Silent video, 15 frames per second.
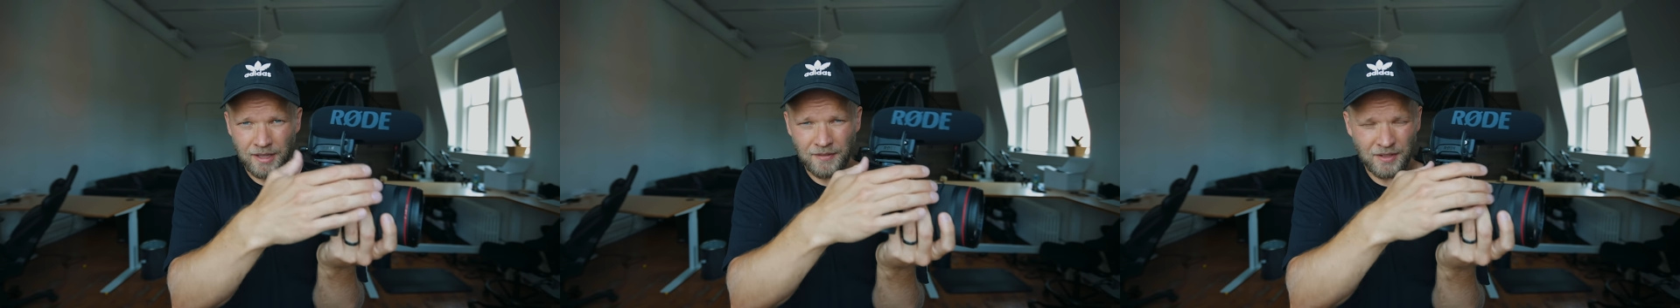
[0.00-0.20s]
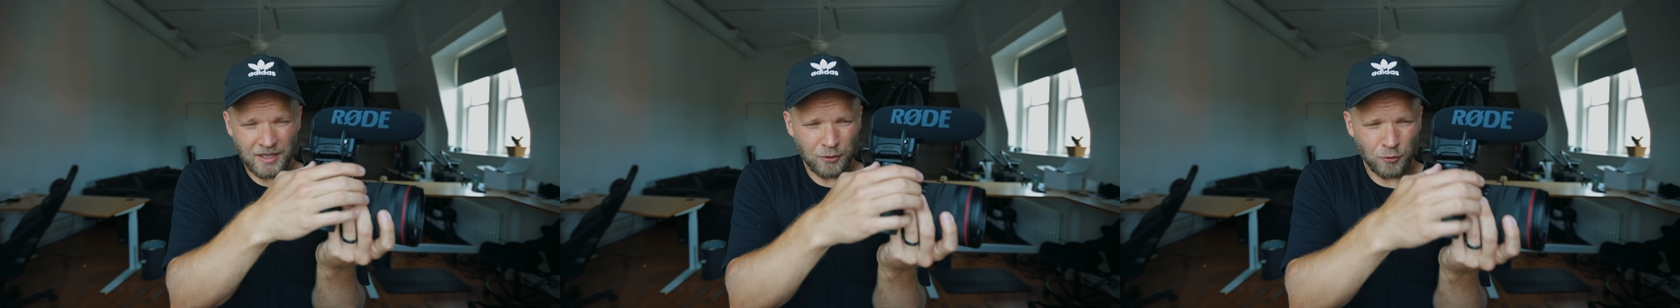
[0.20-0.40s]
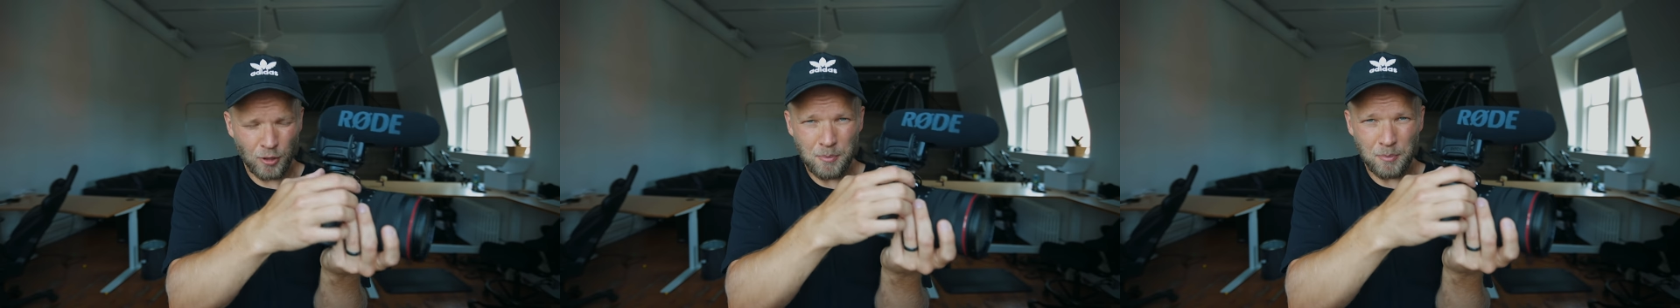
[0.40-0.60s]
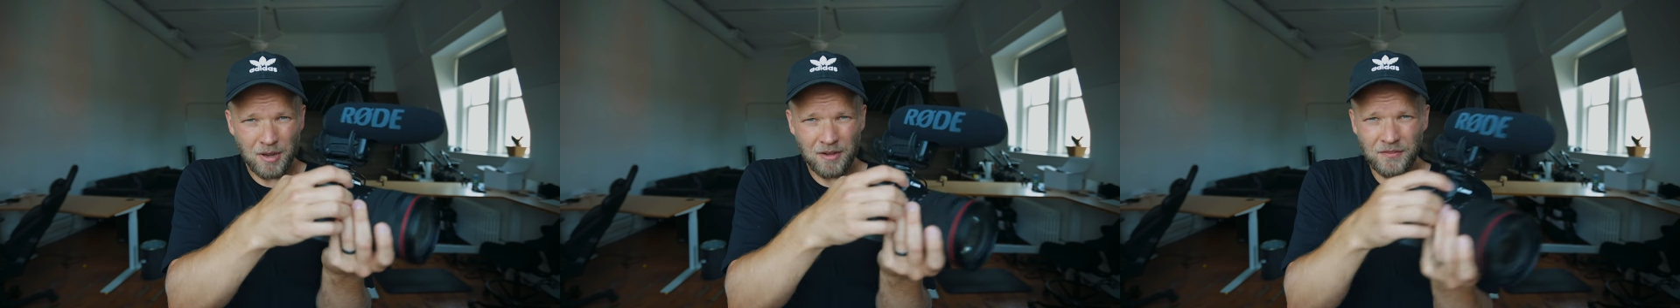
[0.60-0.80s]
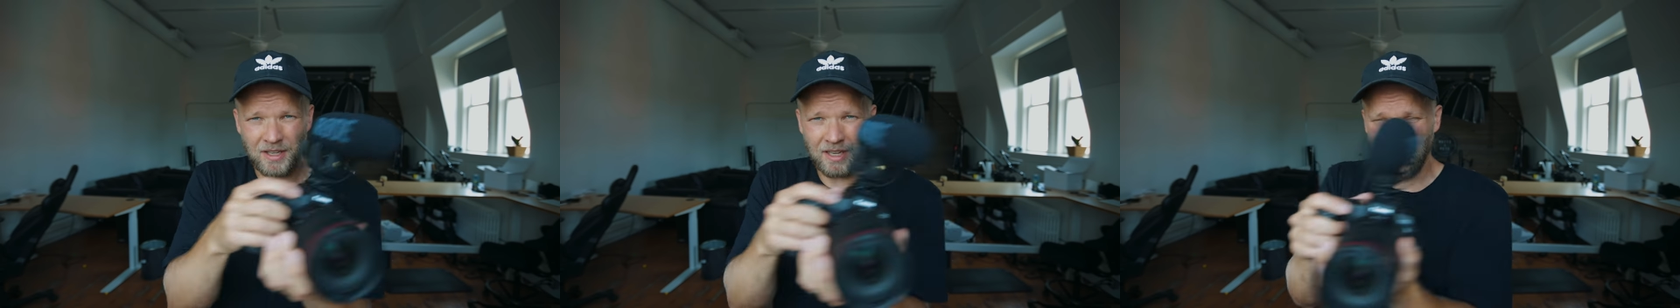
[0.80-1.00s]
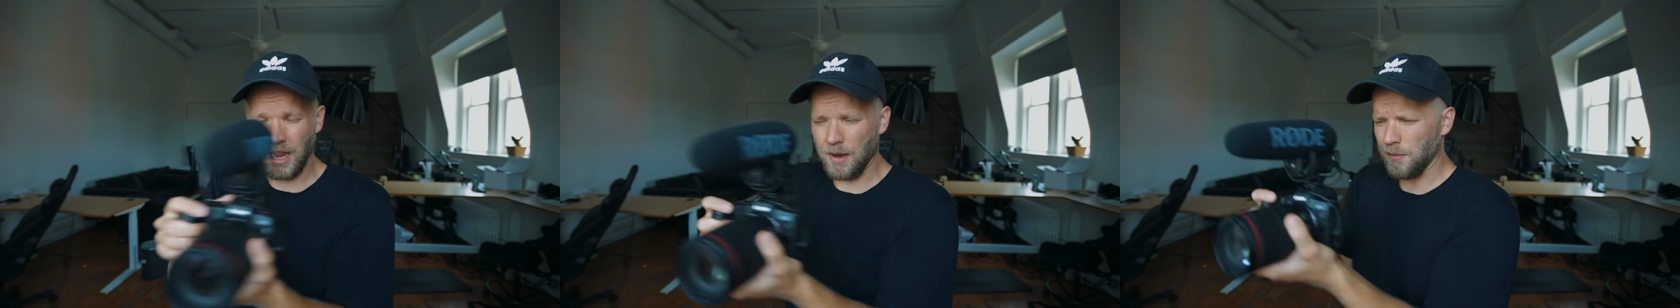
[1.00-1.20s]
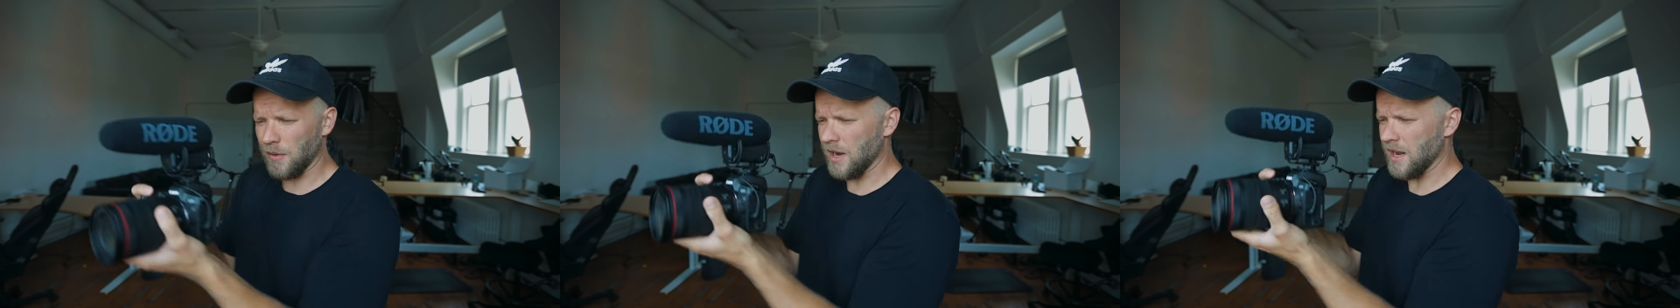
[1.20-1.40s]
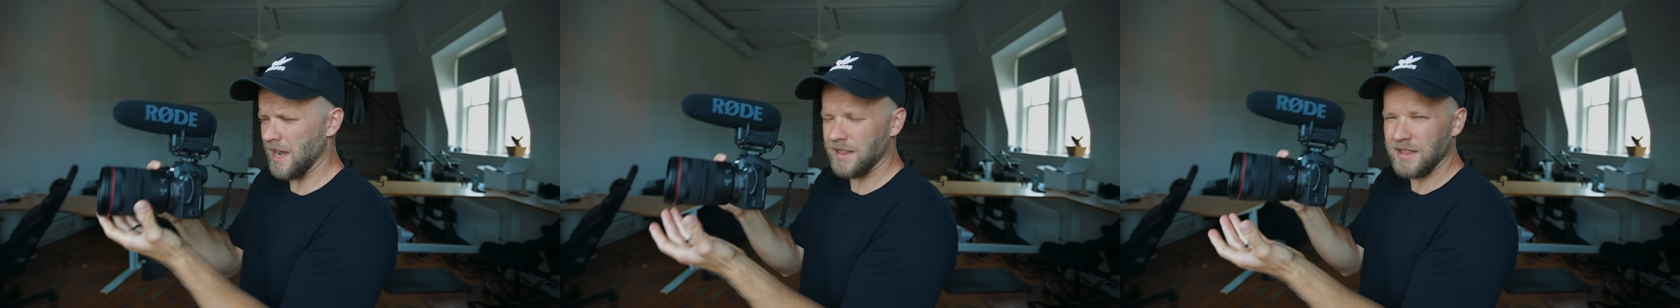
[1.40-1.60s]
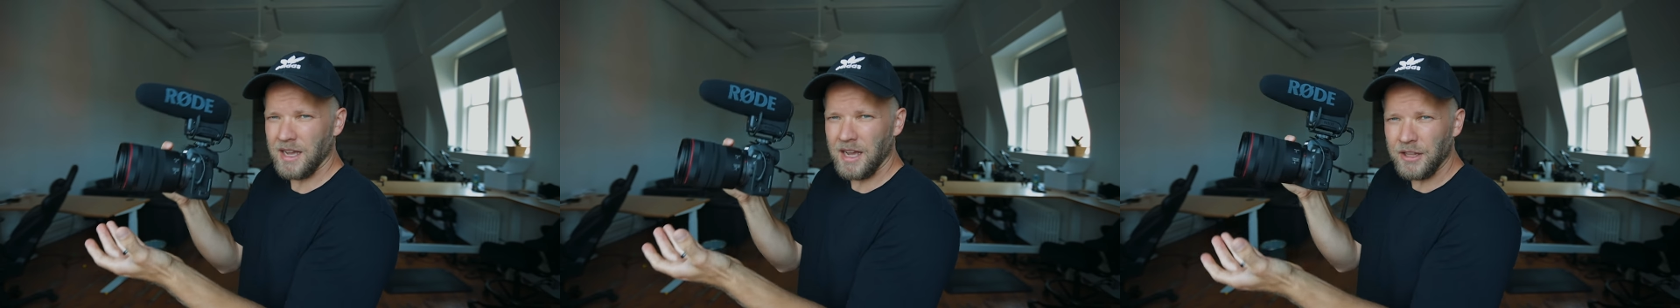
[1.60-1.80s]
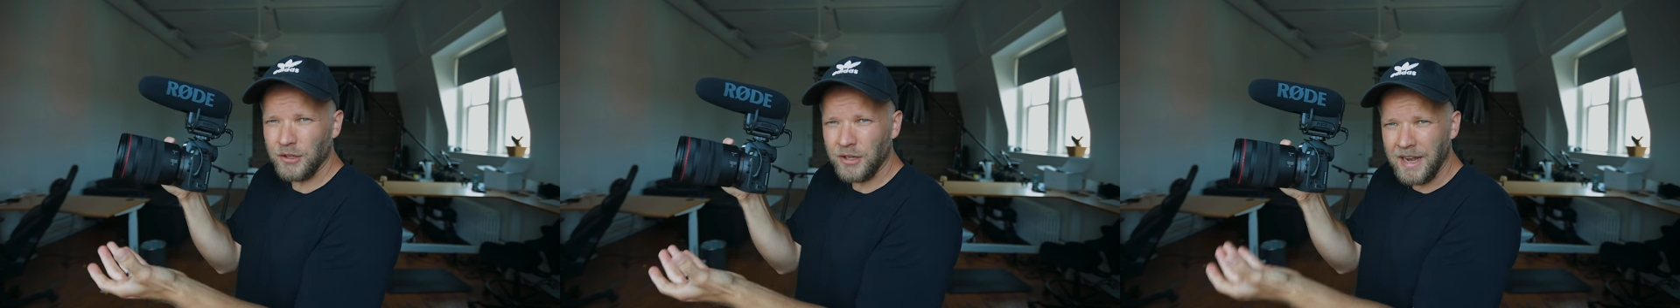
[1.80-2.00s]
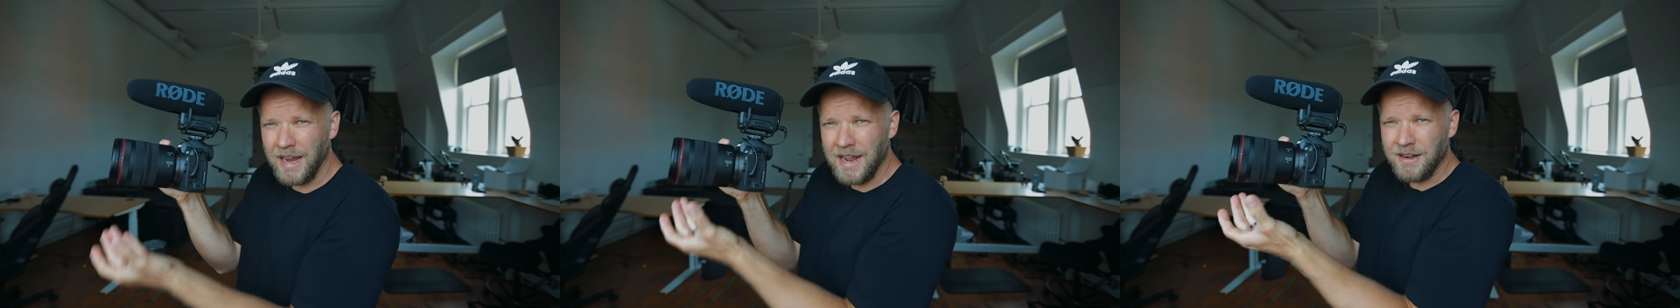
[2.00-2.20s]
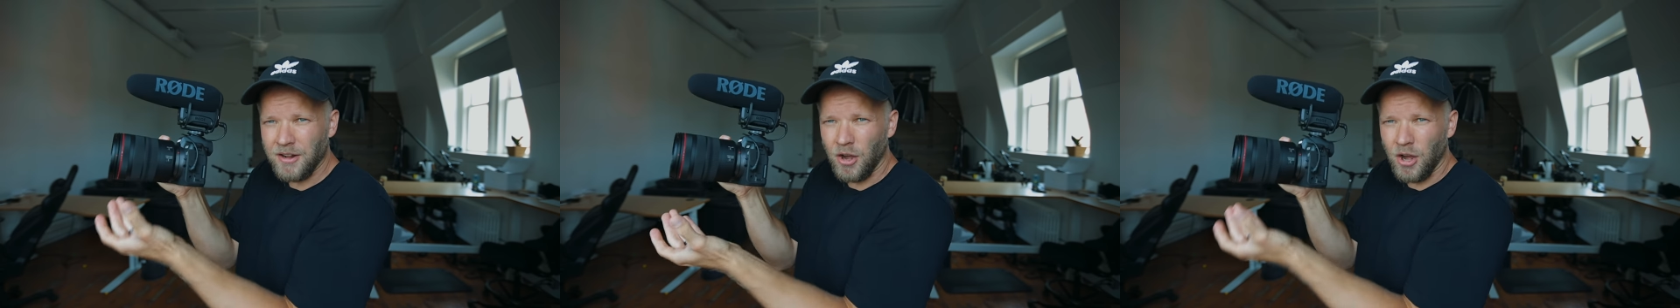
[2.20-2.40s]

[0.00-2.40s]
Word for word: on the grip of the camera and the other hand